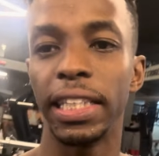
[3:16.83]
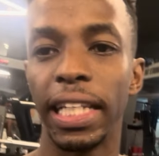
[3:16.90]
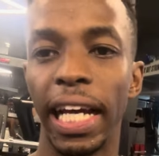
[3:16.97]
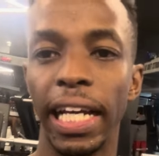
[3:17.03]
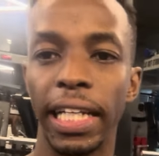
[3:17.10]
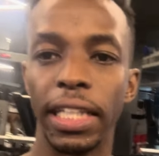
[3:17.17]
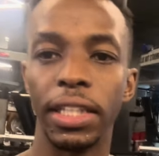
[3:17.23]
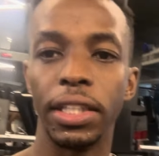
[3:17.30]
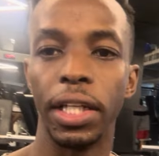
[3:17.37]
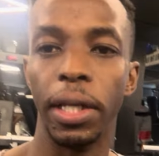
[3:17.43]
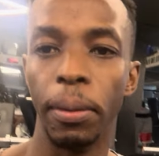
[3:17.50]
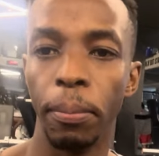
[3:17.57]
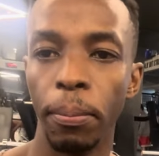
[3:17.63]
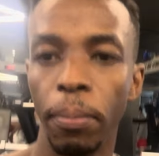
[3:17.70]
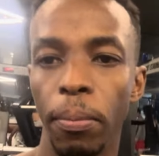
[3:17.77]
like
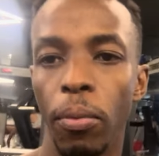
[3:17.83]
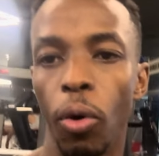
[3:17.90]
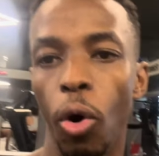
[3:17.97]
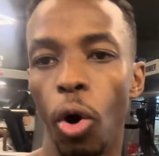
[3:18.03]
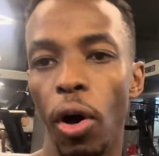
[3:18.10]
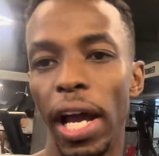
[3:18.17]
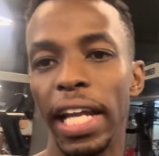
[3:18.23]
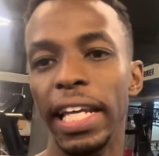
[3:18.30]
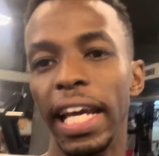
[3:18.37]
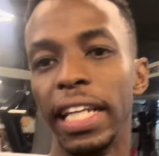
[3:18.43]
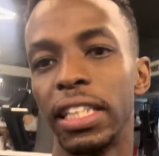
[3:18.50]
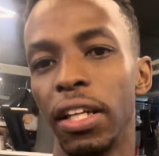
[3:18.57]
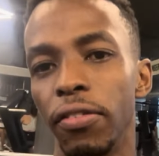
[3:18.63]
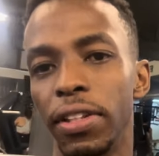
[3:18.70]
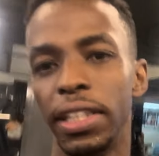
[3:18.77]
gym or any
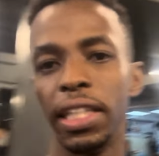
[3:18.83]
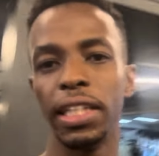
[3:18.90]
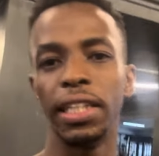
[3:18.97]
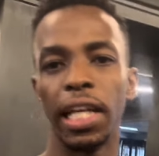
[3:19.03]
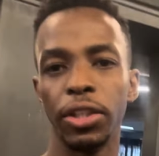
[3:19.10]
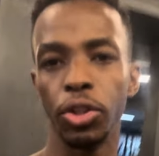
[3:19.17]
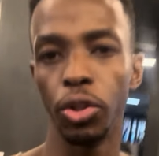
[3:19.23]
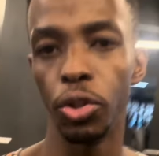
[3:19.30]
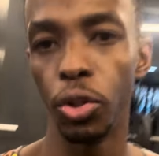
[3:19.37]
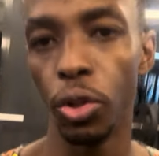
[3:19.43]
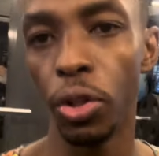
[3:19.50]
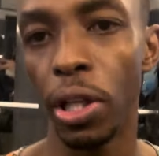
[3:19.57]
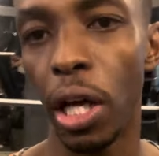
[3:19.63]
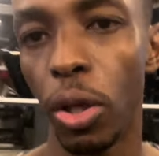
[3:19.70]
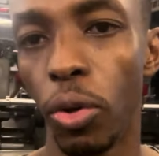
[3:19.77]
activity that you
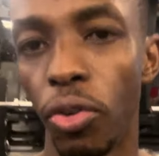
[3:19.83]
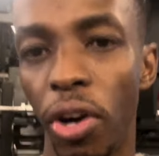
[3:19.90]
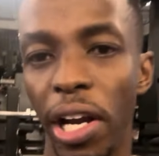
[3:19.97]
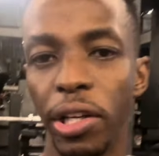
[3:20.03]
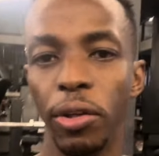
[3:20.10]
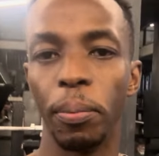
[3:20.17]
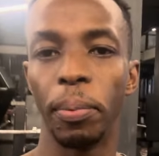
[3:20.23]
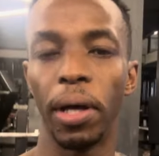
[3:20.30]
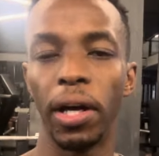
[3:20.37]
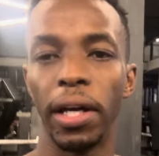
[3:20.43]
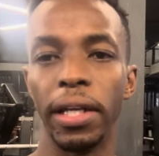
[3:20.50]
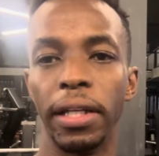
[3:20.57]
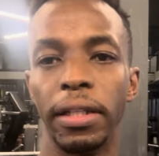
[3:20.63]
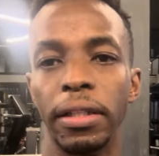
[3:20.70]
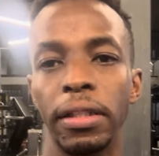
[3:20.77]
do that will run you
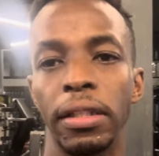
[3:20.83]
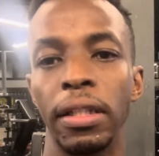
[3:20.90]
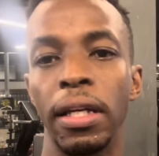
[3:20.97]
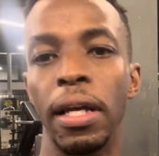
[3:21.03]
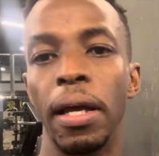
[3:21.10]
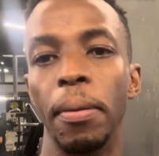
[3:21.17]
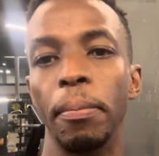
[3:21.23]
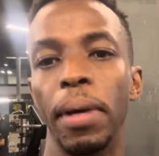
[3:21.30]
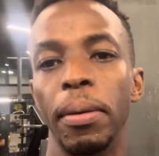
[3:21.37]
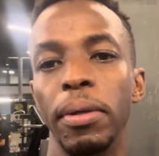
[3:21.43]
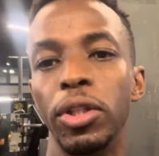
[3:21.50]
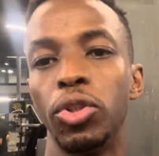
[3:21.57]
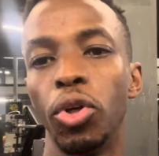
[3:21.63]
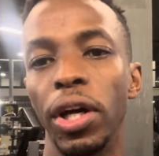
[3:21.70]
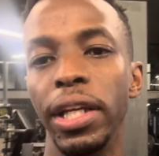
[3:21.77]
by maybe
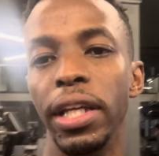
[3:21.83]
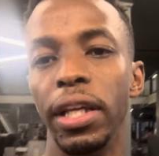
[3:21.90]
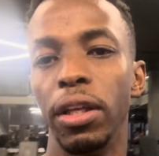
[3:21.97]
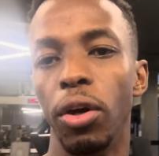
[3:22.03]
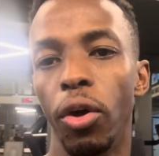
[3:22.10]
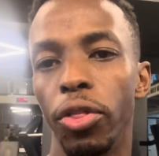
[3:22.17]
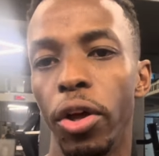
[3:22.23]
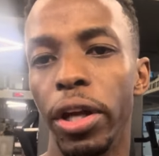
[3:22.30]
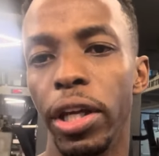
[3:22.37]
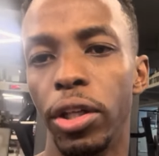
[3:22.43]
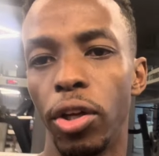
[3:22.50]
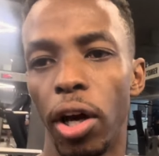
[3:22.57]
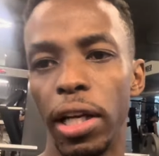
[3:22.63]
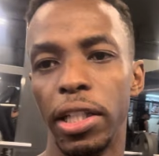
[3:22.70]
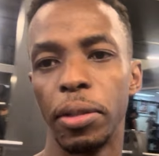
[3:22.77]
$20 or
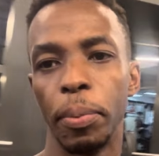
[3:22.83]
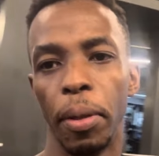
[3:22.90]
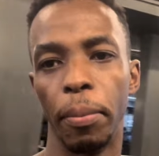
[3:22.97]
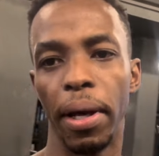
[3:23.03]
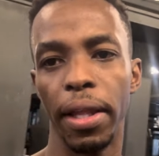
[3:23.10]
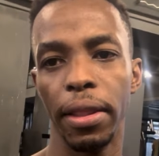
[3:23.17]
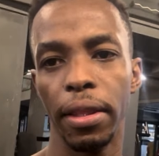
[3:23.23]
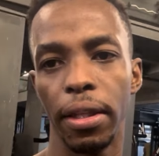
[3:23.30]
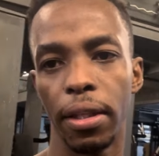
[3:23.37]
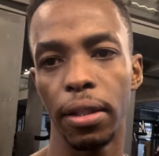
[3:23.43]
$30 per month.